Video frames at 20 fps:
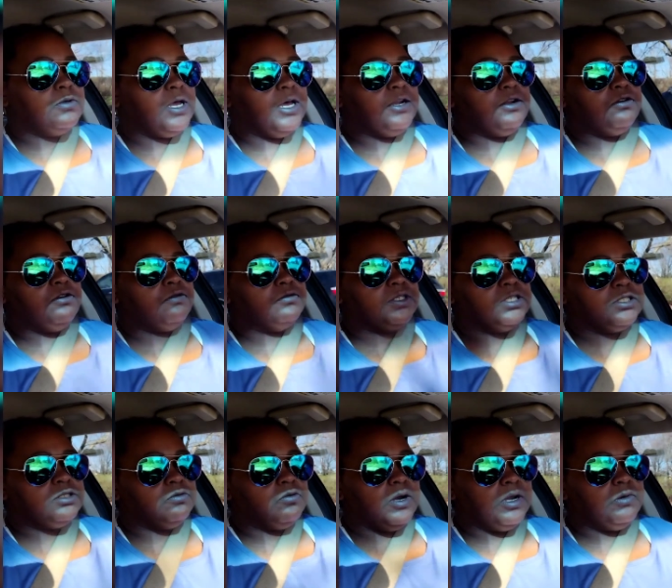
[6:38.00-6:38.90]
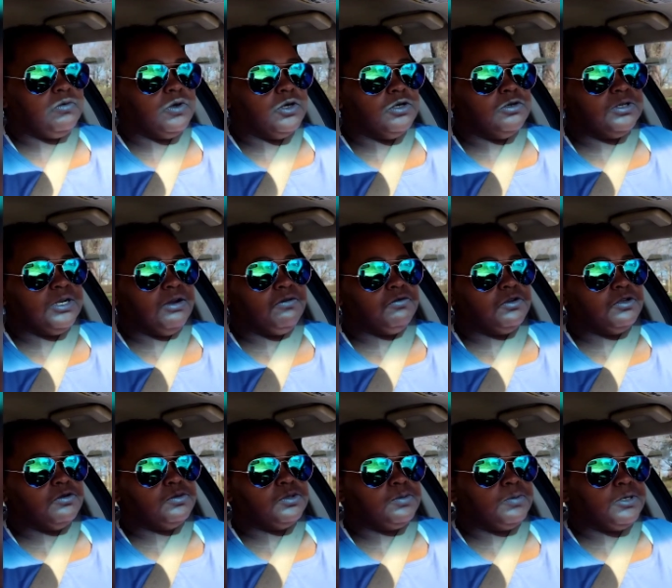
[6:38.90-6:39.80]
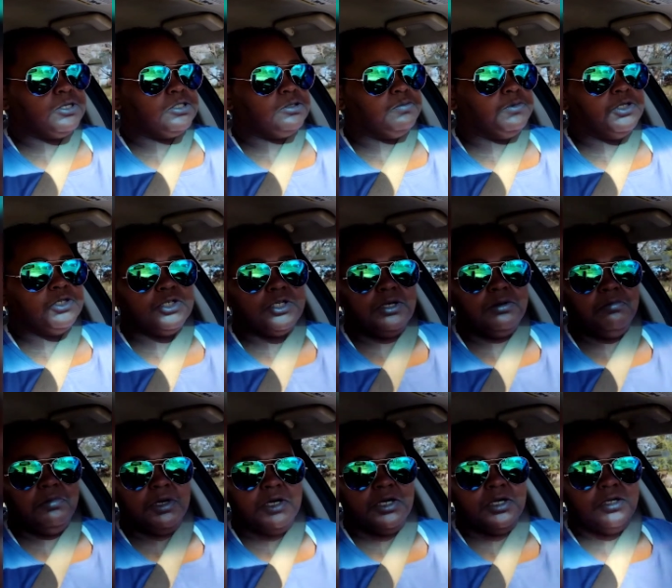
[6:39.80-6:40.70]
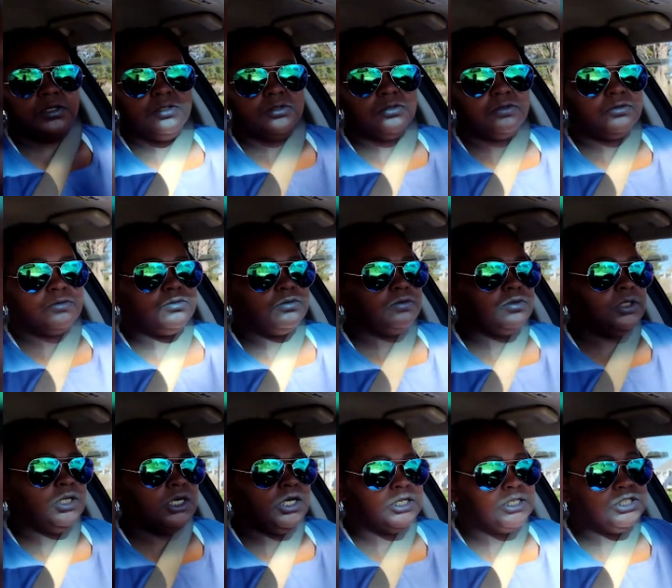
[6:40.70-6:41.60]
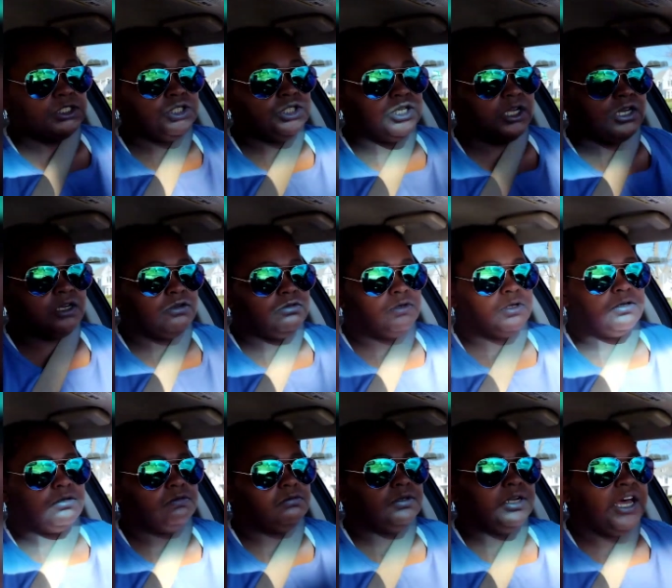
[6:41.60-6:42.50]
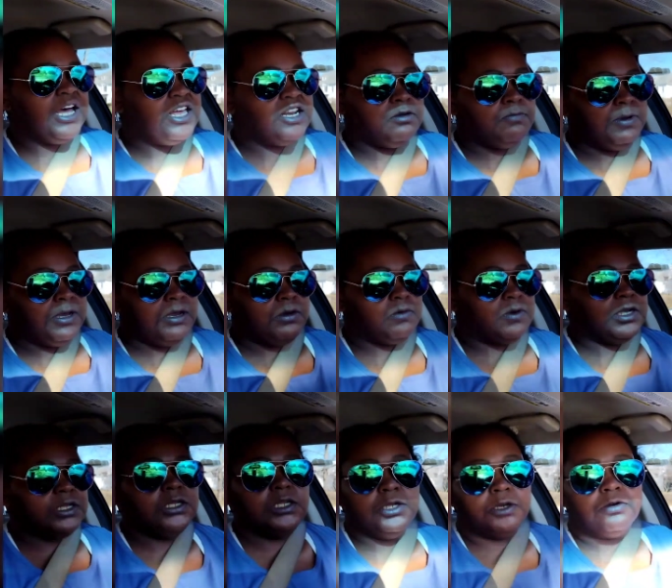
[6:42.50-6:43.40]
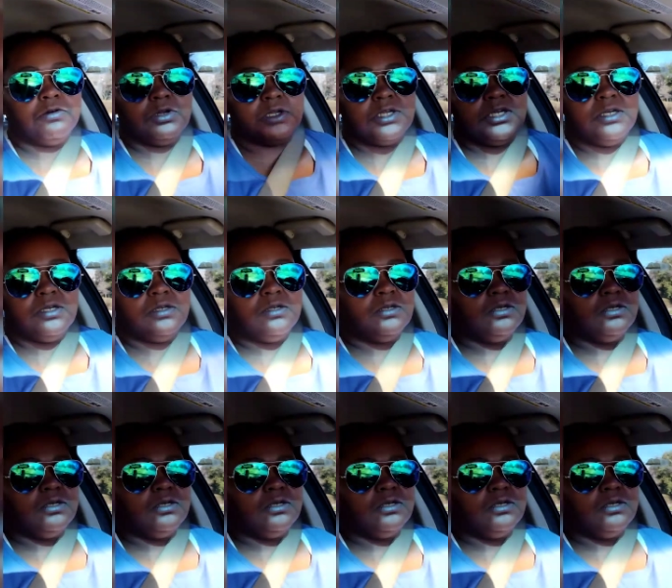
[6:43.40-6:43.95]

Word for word: I don't know if that's the right word. Not really responsibility, but luggage. I don't know. Not in a bad way, literally.